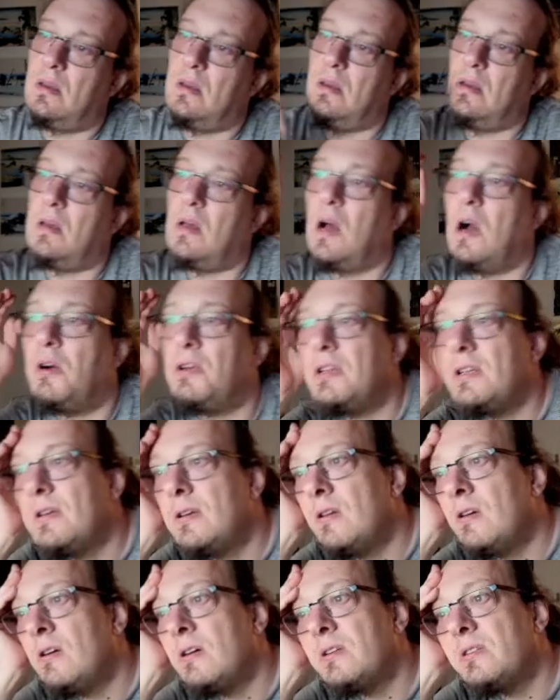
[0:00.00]
audit
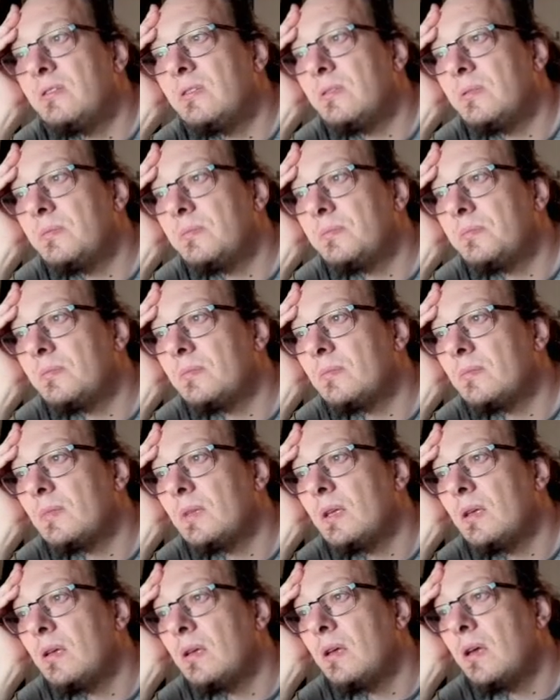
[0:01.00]
logs,
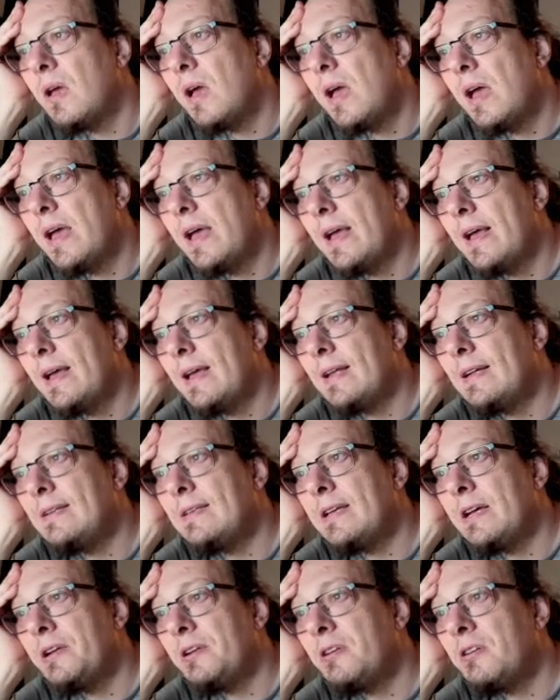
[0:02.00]
and
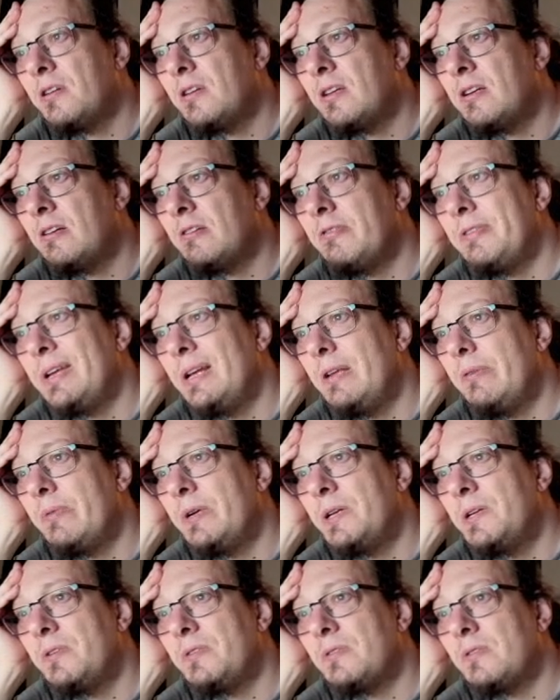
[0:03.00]
they're not really
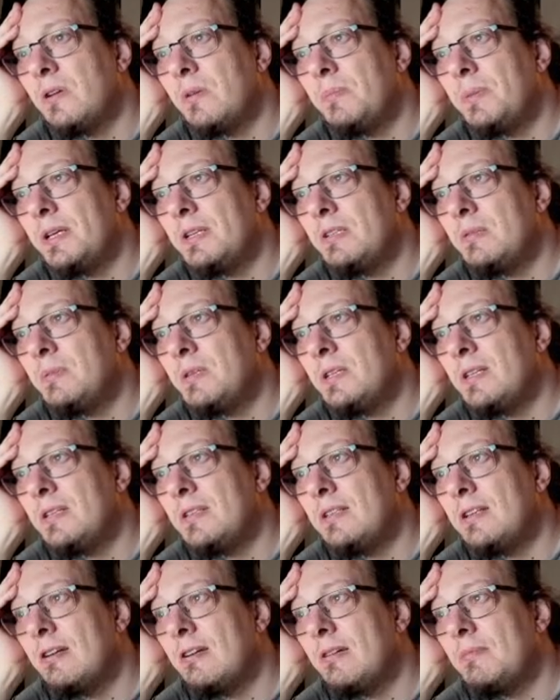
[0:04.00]
Windows compatible, and
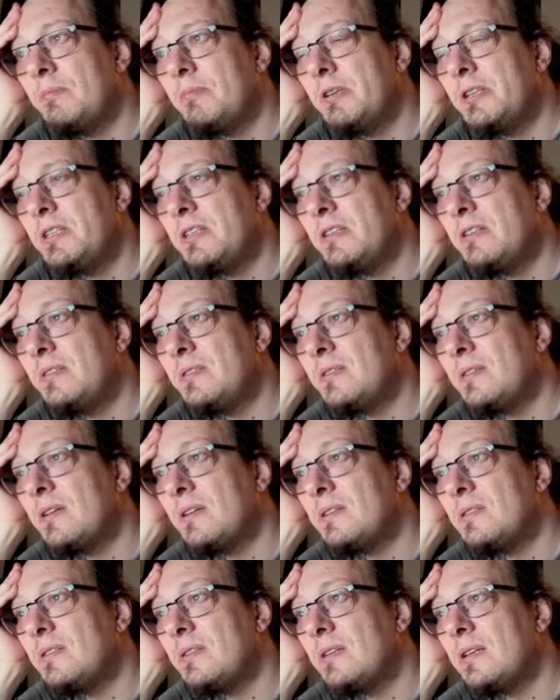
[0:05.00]
they're pretty
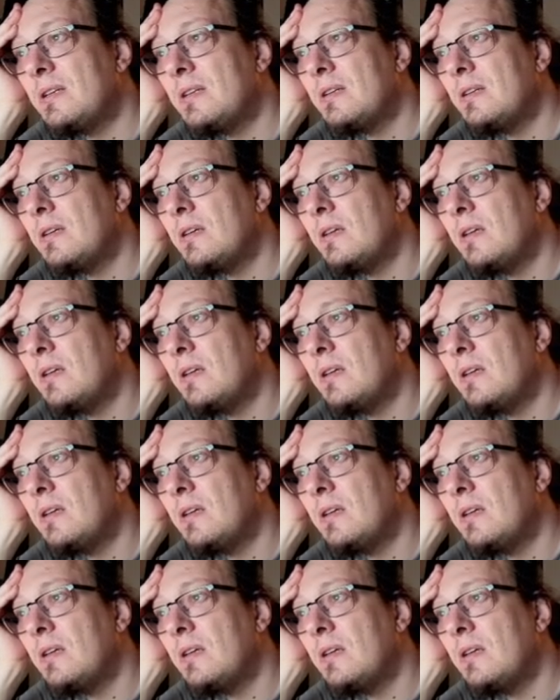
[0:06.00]
disgusting.